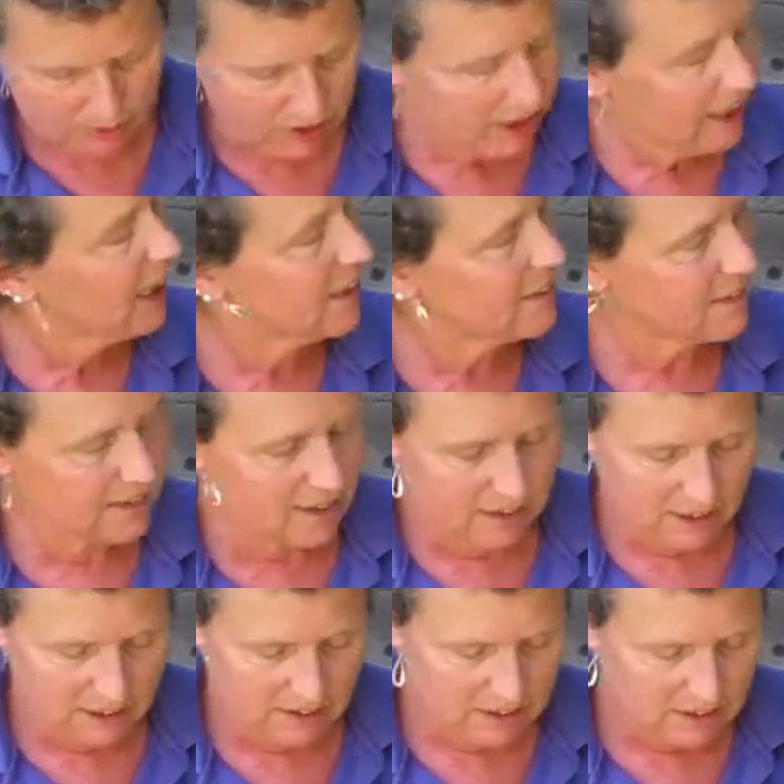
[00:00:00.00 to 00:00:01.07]
my right hand
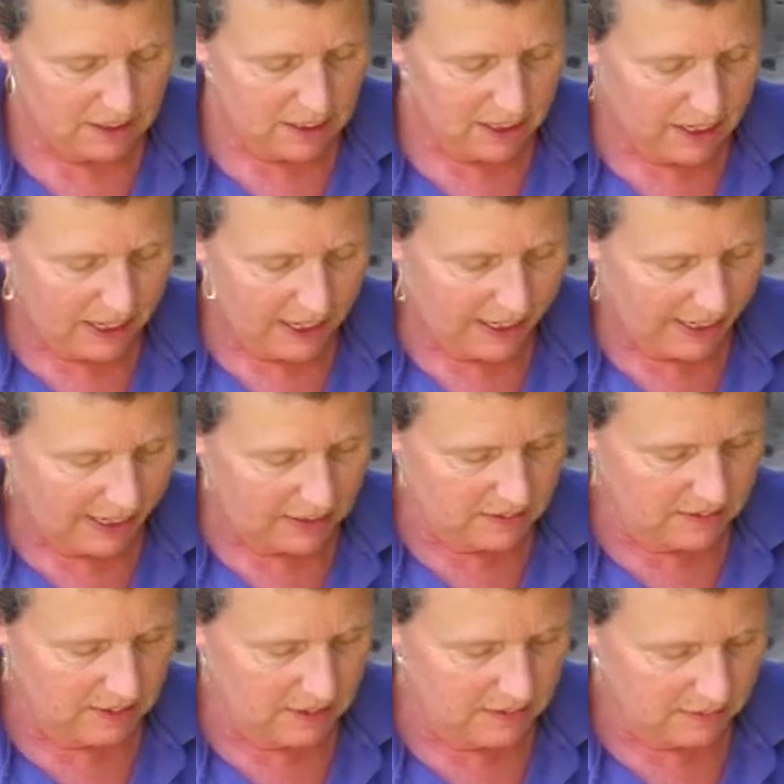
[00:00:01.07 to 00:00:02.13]
side.
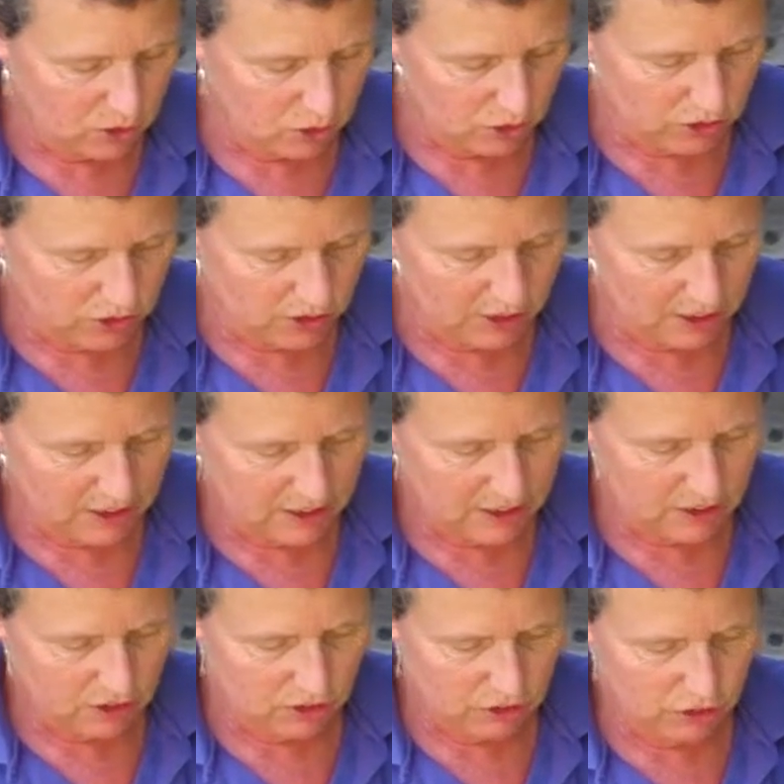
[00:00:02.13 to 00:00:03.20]
And he's got to
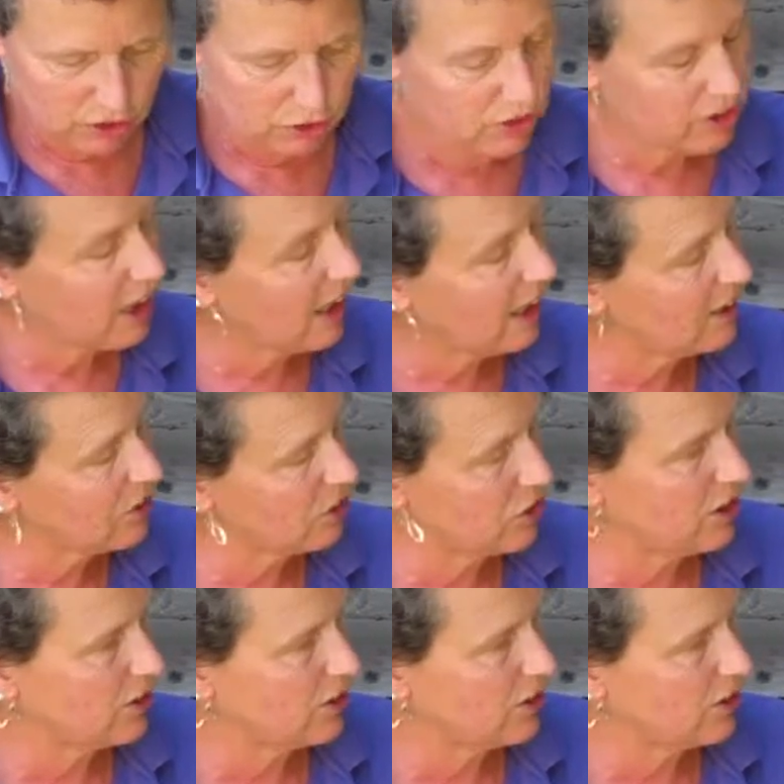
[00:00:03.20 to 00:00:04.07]
learn to touch.